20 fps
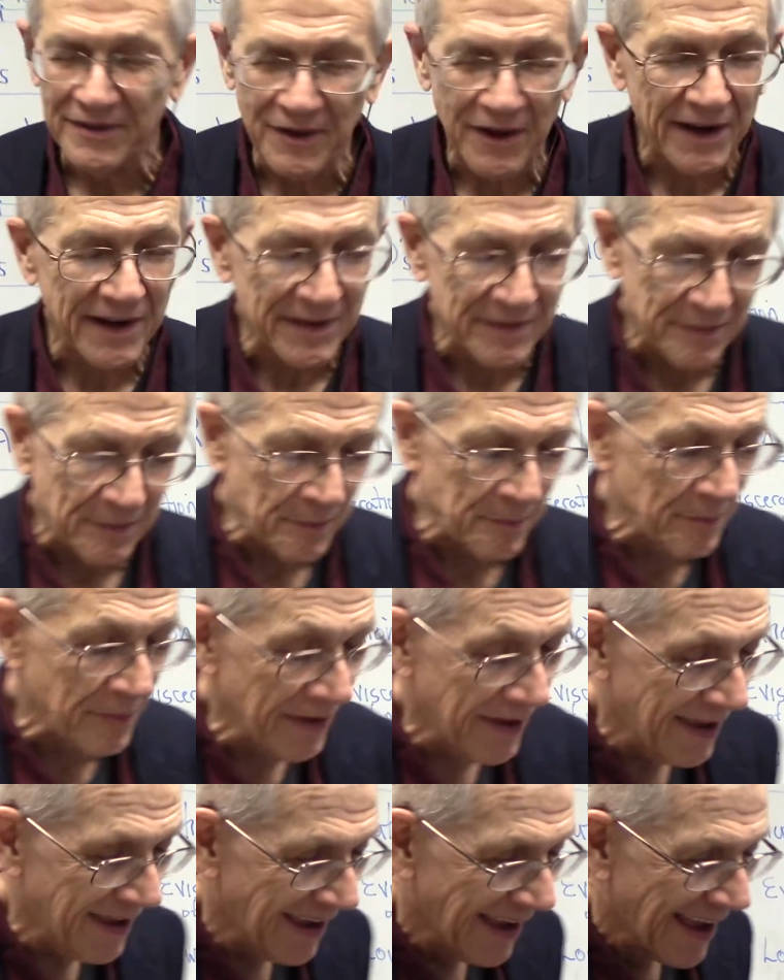not even
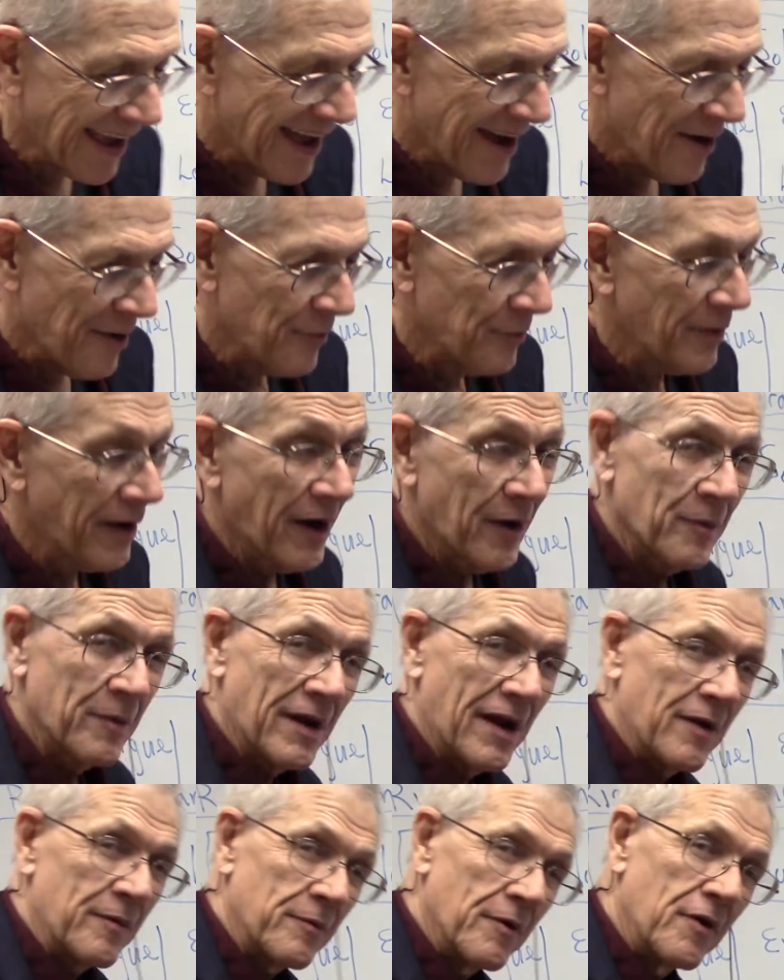being aware
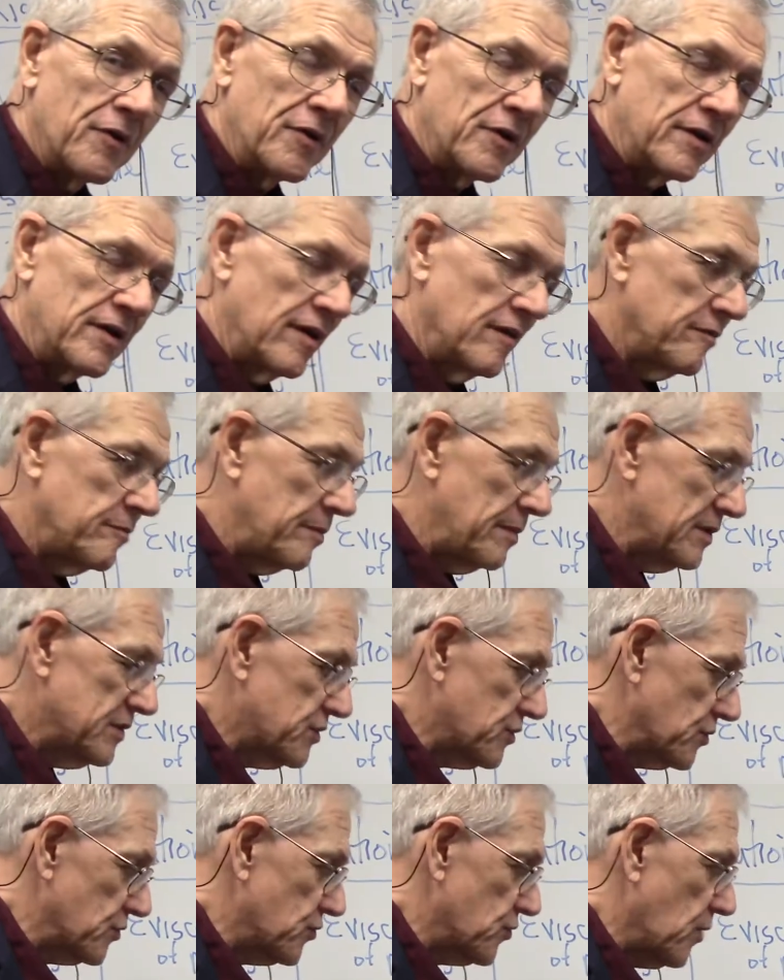when I wrote it of
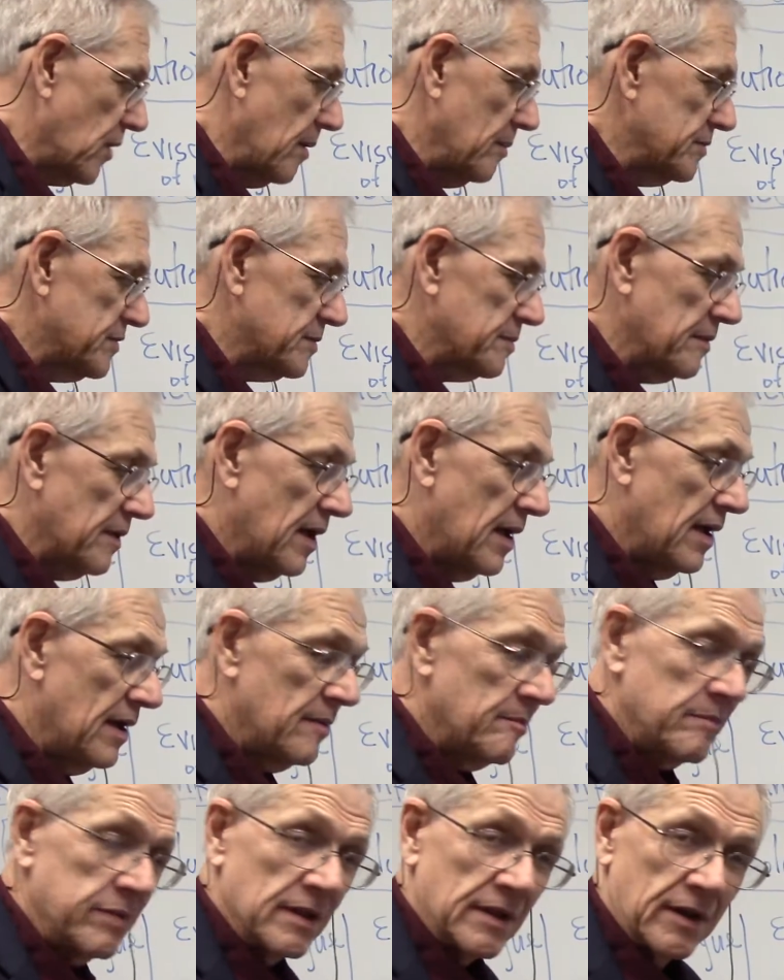Mr. Trump's
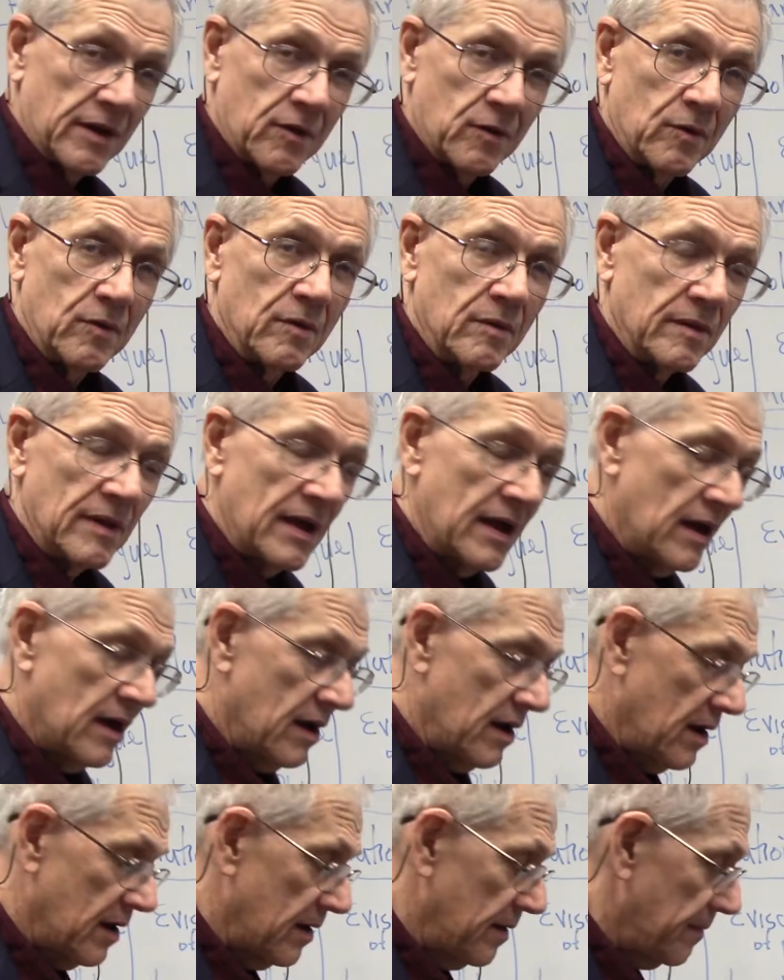political
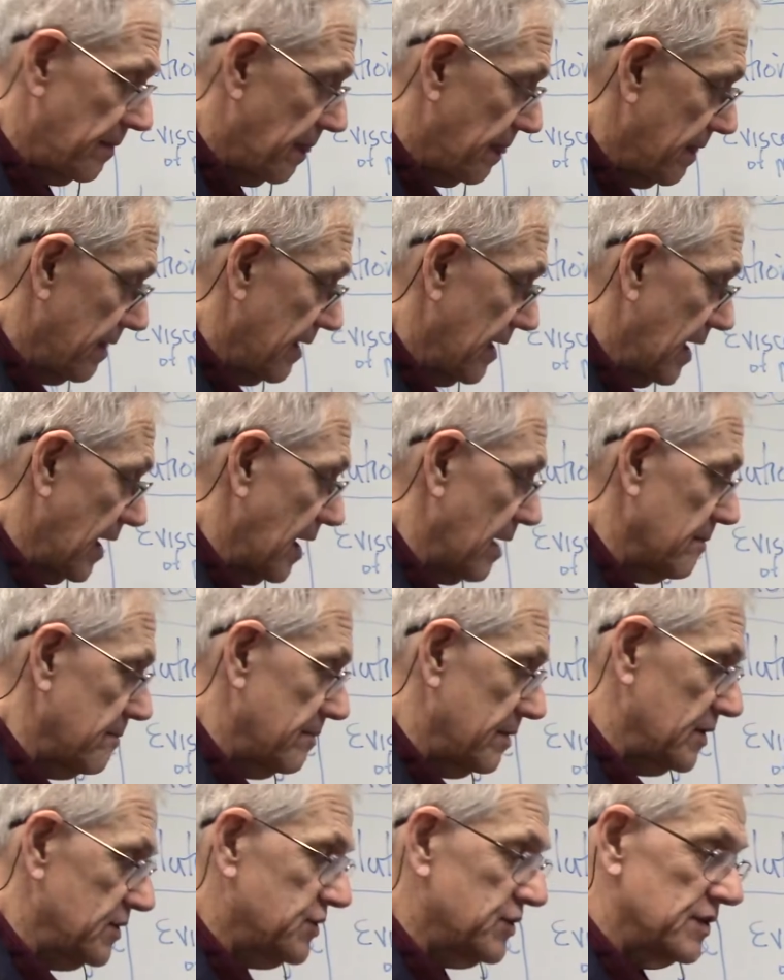uh,
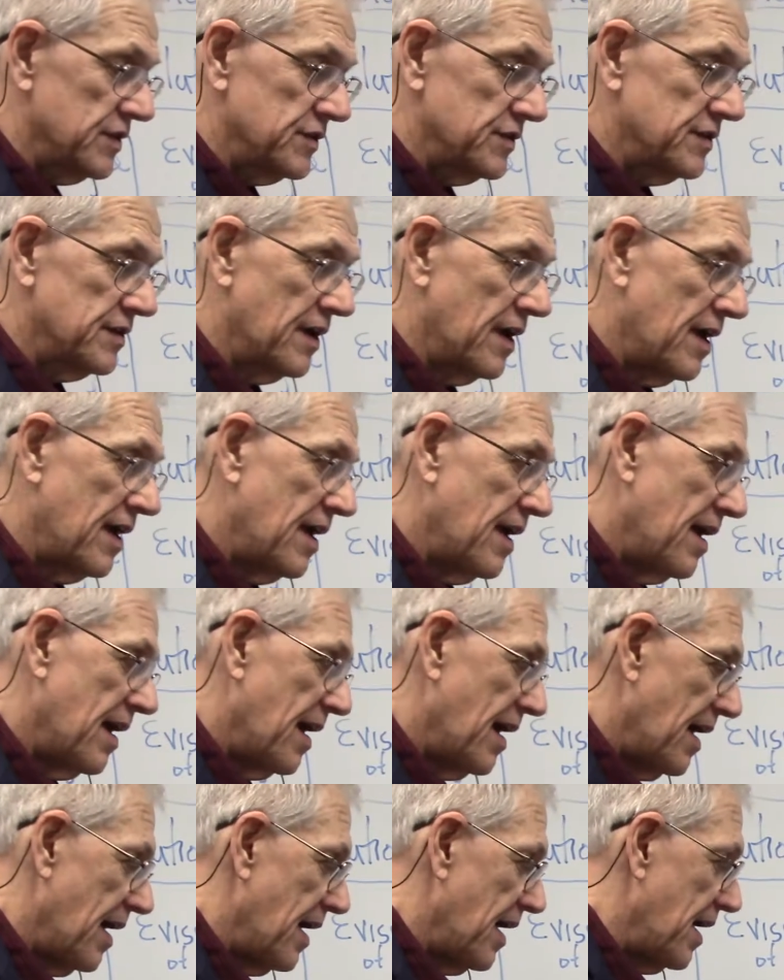ambitions,
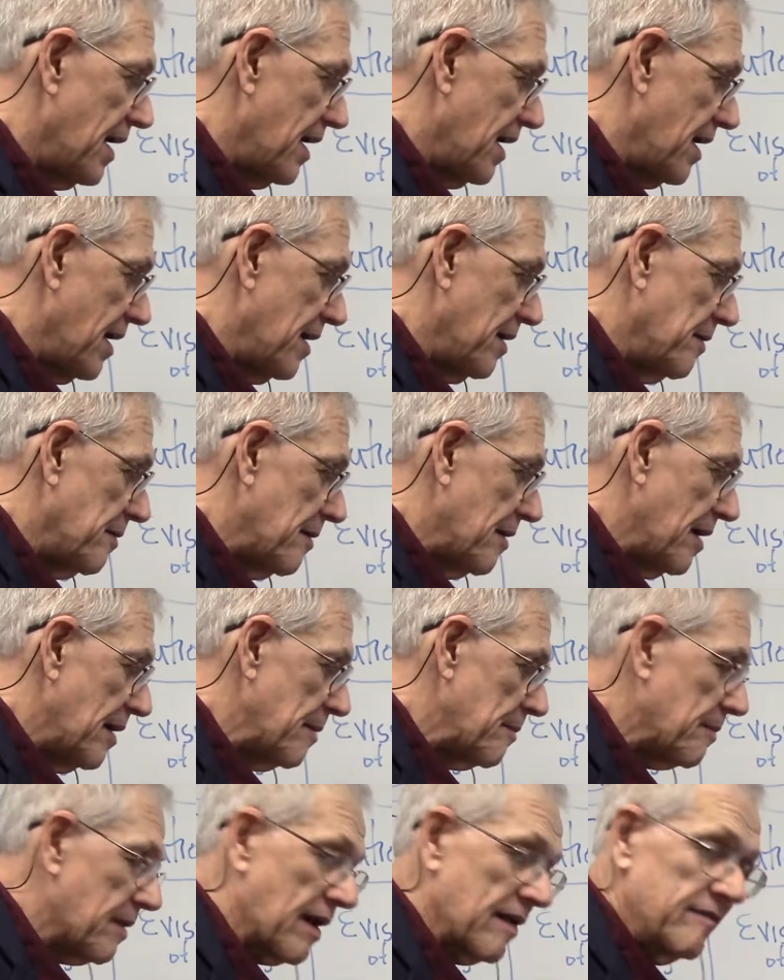uh,
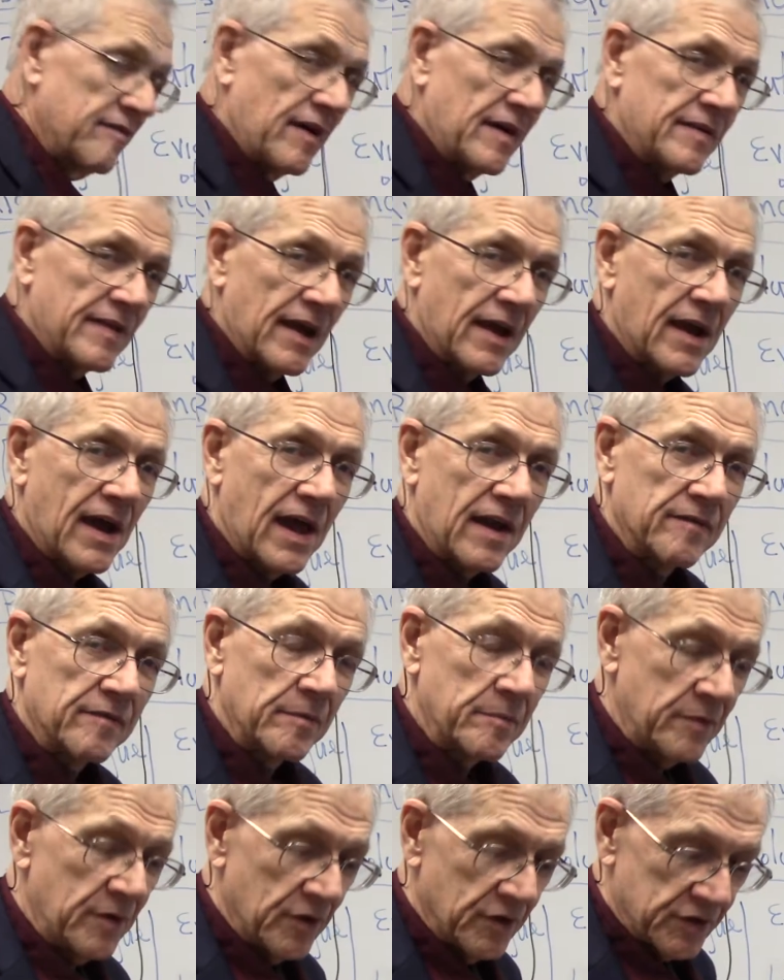but I find that kind of
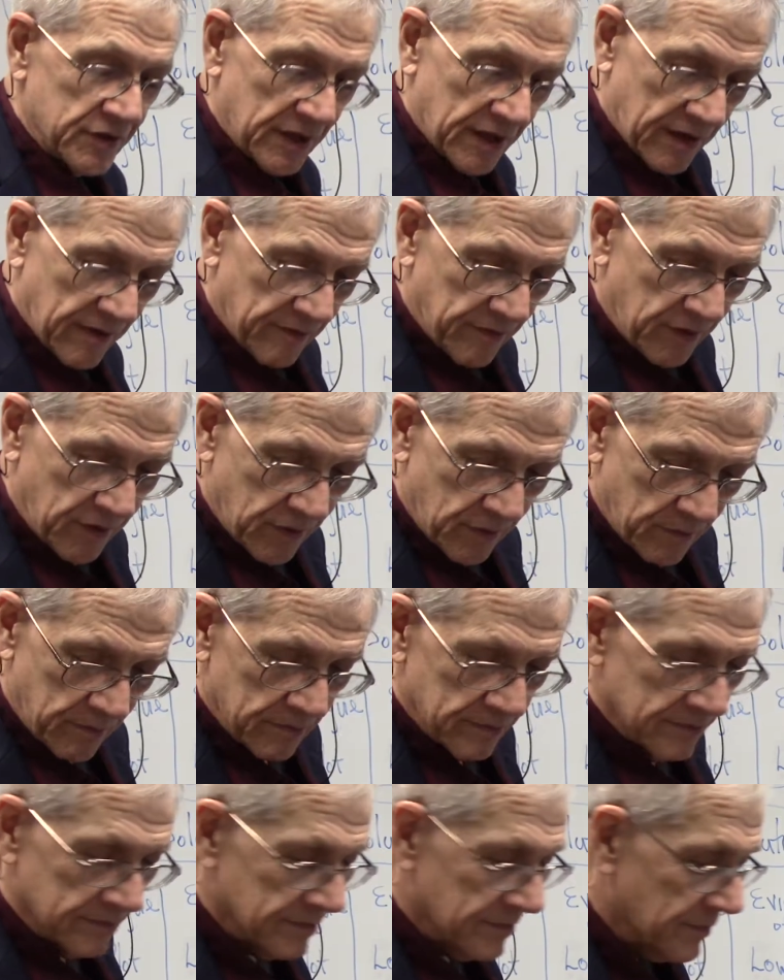amusing. And if you
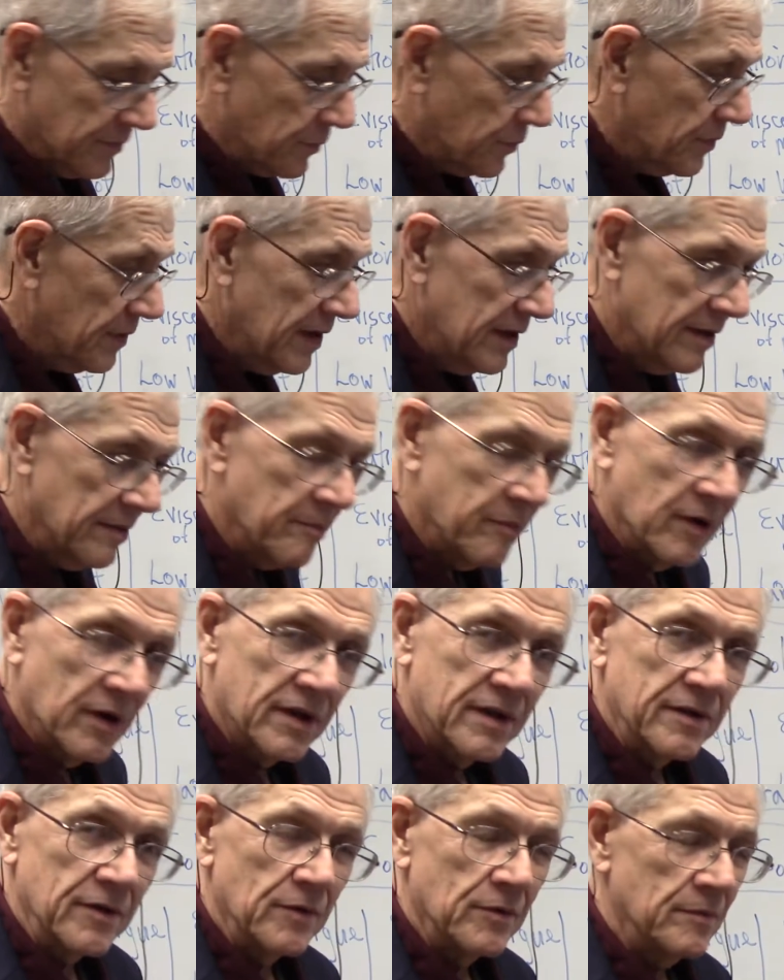read the
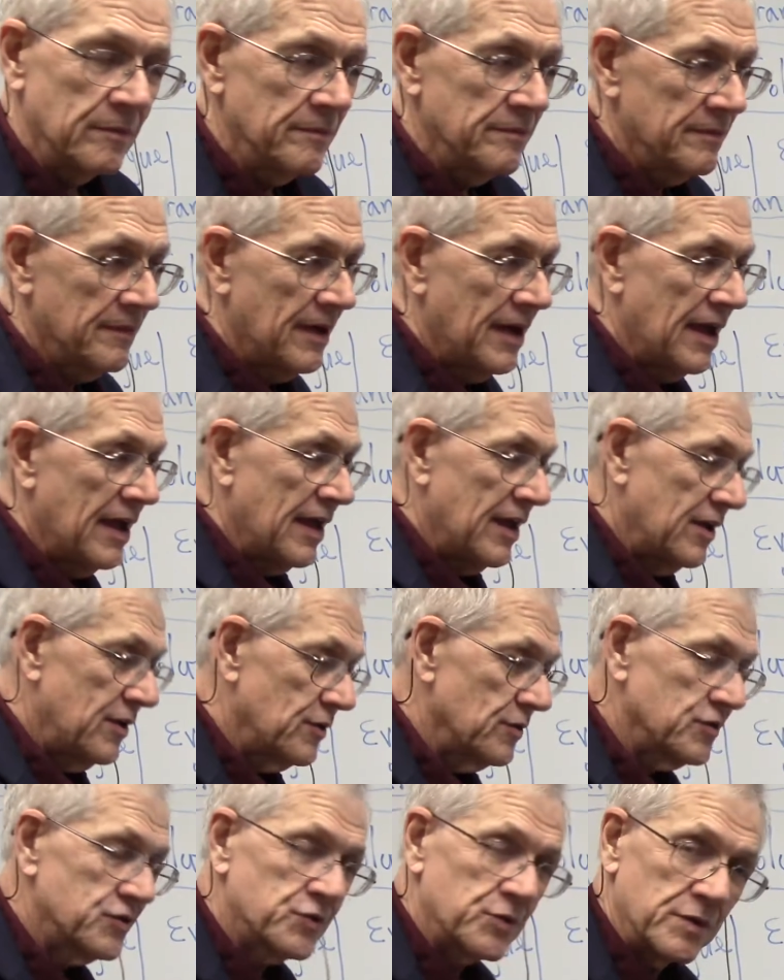book, you'll
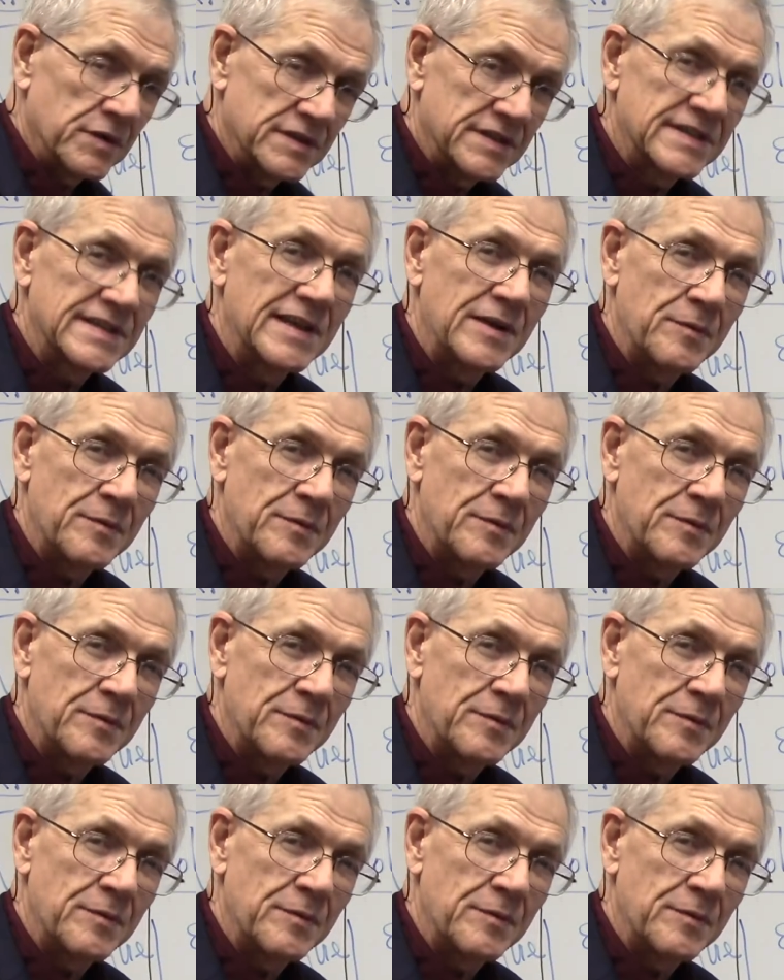you'll sort of see